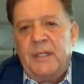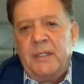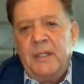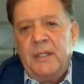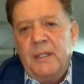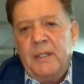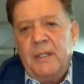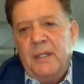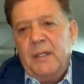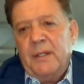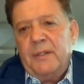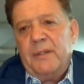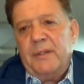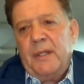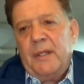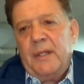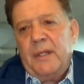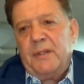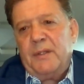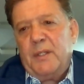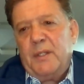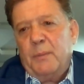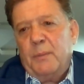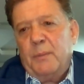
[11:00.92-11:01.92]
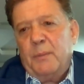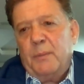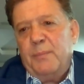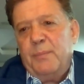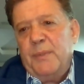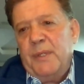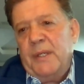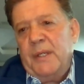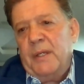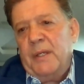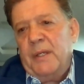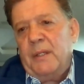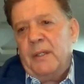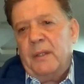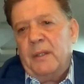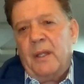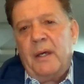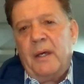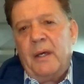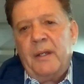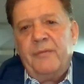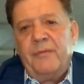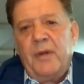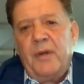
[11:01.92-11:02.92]
it, that there'll be a lot of
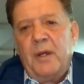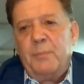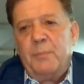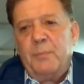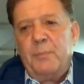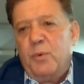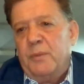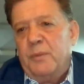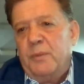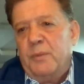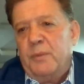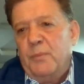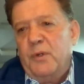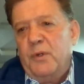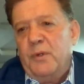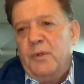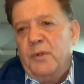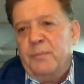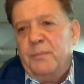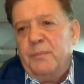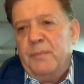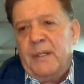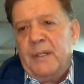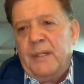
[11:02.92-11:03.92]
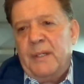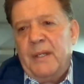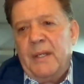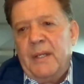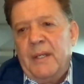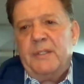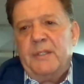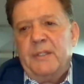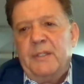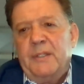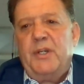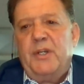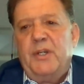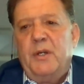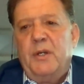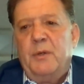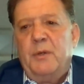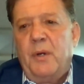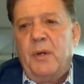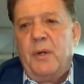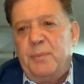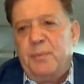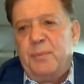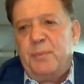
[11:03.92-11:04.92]
upward movement in the share price
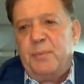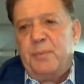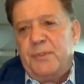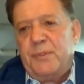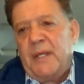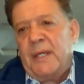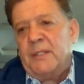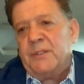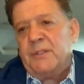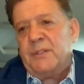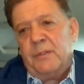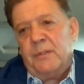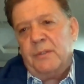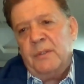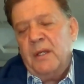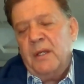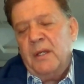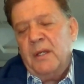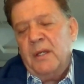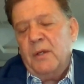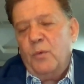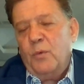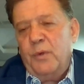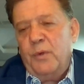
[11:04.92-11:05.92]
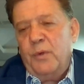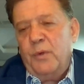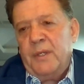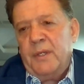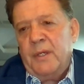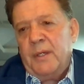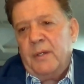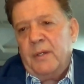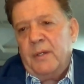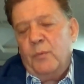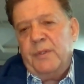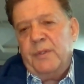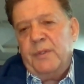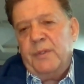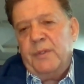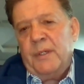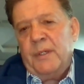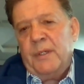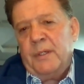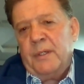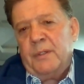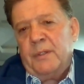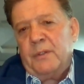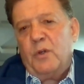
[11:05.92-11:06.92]
potential with a with a
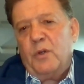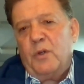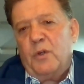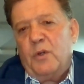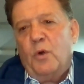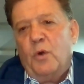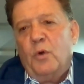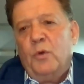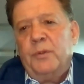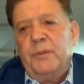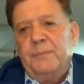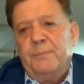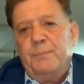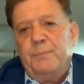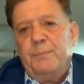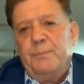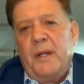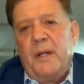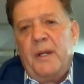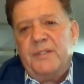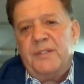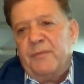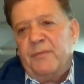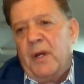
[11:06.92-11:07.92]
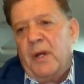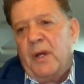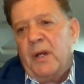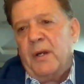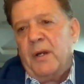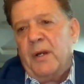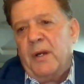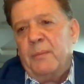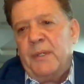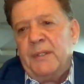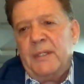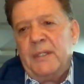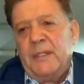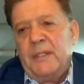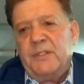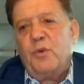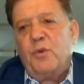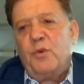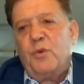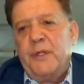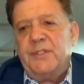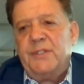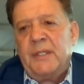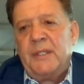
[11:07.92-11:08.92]
gold price environment that's
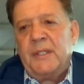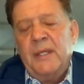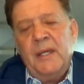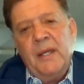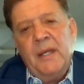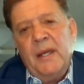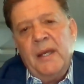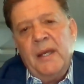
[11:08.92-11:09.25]
increasing.